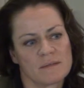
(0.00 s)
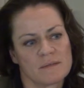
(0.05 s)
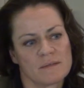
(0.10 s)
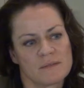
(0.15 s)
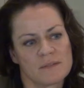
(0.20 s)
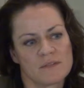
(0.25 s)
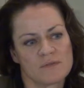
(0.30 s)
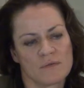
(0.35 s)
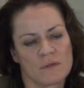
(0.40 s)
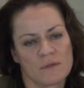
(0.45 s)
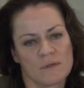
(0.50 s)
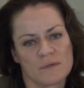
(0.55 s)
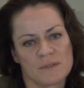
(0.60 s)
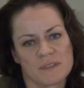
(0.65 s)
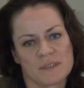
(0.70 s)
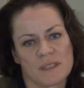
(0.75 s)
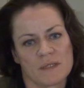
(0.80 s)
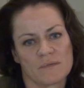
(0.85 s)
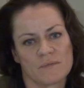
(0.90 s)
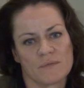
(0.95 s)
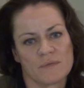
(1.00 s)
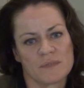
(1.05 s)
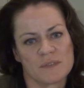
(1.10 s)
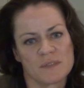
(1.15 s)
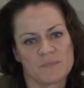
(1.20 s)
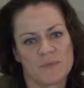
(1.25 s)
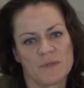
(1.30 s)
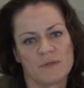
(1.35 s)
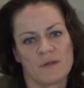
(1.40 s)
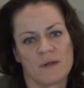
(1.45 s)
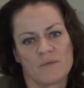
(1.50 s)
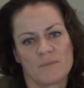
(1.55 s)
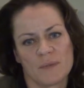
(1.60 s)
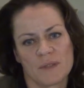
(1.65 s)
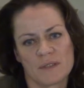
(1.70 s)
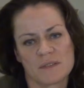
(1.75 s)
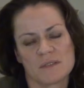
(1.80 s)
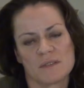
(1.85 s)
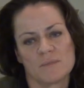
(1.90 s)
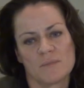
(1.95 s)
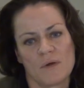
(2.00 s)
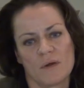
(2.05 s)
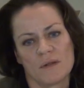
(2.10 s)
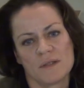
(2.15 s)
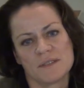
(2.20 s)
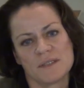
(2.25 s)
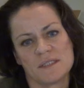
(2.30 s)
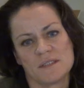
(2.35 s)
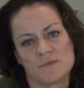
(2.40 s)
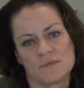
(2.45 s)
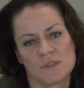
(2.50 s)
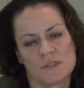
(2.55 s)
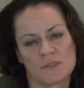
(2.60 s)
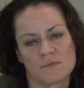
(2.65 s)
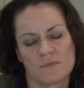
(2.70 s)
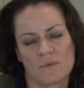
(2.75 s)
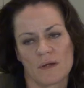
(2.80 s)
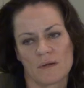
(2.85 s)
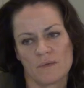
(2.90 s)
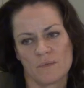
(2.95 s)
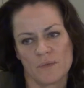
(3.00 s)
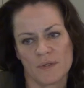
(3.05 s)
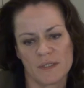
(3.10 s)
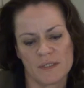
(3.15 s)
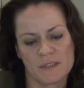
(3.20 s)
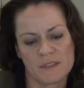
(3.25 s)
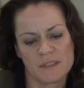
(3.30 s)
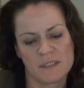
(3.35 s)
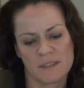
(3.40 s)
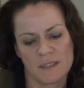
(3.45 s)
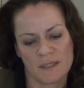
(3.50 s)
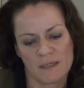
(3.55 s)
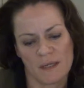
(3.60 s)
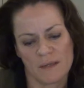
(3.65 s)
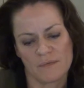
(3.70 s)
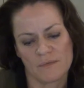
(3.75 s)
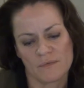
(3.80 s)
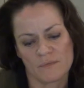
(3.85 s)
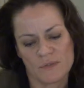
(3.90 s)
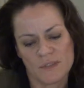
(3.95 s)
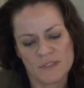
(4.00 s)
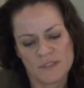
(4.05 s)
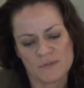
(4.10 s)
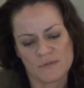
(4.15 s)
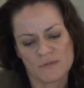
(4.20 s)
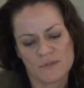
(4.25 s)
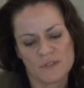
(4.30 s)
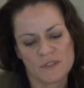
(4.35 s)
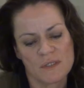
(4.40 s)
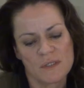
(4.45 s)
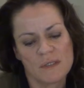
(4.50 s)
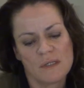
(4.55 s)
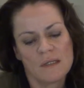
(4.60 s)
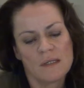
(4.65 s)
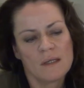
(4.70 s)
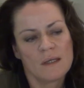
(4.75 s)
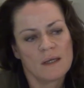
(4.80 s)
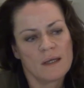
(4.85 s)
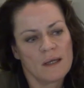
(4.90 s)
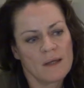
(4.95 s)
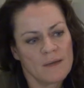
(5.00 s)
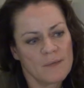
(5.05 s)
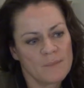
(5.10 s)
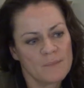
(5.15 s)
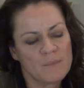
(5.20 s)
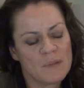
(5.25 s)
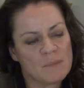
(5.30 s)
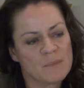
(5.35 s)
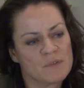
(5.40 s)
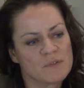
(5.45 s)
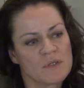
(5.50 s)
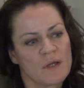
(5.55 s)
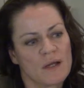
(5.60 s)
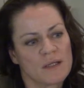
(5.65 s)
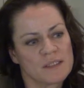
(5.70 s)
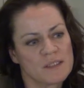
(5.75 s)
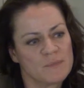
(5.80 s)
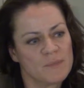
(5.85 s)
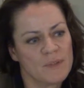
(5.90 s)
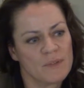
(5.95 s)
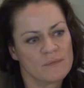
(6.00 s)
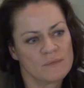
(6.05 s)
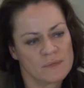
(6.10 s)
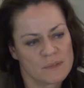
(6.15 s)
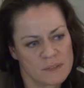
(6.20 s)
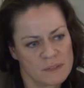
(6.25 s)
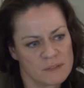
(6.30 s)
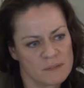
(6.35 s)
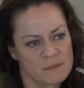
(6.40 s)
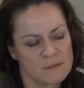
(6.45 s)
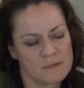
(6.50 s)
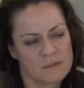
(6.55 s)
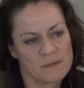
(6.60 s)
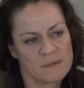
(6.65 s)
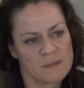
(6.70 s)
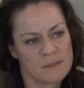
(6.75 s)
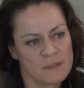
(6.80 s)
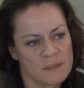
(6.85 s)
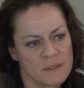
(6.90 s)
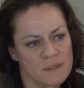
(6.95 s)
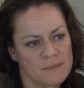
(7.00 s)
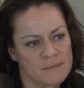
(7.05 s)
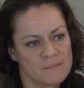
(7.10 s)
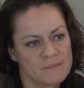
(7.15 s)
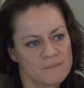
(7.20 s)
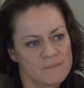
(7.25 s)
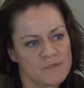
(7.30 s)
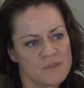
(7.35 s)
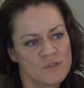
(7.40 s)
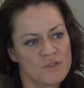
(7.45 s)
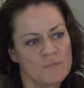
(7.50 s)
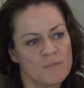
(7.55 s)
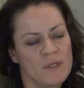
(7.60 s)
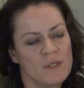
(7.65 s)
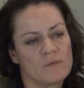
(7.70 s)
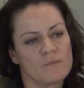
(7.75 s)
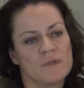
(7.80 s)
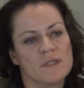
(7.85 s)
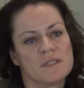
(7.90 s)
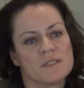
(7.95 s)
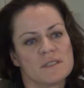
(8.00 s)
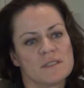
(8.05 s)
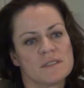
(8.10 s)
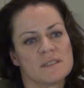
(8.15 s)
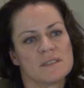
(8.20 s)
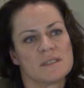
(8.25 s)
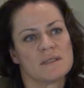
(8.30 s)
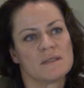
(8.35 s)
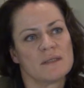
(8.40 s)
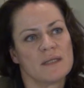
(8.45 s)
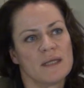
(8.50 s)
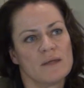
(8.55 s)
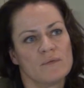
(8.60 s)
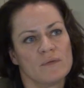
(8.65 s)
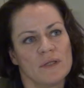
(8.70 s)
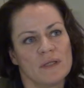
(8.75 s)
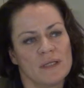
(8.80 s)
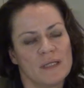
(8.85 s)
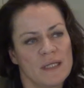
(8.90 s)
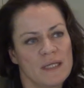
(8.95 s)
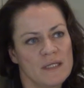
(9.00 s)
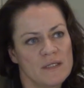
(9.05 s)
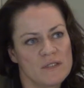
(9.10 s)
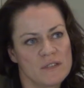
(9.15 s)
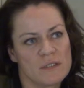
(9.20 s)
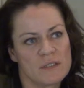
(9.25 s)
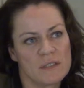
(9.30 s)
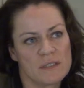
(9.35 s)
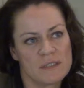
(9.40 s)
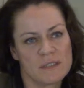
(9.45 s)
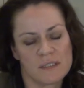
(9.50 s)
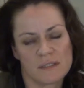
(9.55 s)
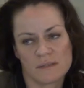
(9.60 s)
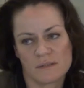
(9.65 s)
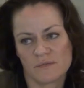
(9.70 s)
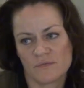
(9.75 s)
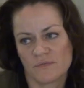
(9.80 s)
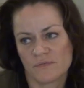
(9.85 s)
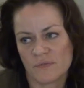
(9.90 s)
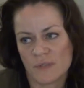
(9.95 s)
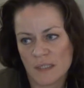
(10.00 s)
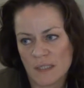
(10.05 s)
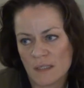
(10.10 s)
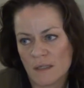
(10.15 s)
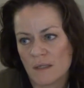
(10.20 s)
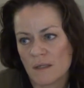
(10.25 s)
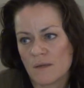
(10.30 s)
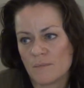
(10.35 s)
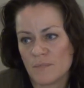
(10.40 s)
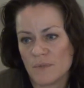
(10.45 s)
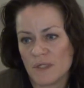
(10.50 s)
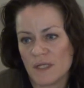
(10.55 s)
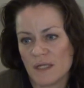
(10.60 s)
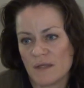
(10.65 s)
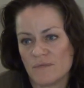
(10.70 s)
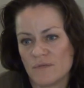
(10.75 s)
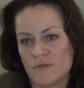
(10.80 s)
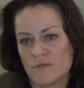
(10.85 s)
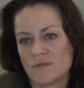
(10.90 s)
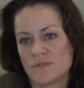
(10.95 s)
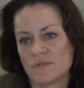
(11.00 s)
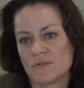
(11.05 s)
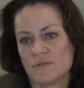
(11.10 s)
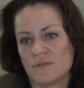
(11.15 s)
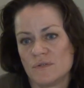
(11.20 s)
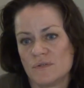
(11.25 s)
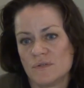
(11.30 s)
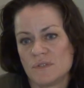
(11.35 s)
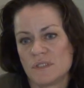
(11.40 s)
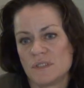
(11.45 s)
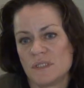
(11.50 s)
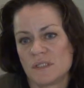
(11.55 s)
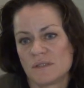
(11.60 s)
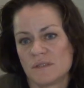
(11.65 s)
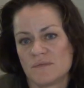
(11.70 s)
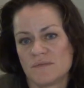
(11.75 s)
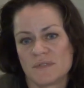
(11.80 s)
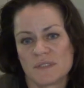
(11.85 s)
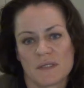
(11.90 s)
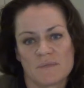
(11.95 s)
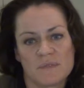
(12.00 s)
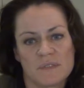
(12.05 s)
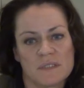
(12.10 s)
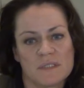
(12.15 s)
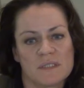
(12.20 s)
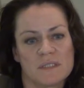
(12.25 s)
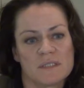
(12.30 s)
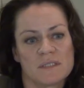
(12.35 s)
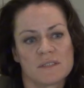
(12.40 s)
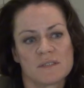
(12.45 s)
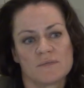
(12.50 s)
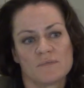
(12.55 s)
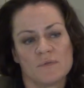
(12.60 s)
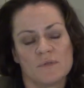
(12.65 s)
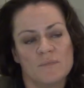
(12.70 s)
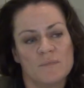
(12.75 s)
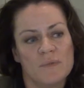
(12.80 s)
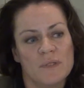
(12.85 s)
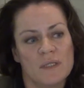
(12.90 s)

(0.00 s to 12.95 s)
struggles that were spin off because of the policies, which is why I went into that other research. People talked about the two main reasons that they would engage in addictive behaviors or use addictive substances would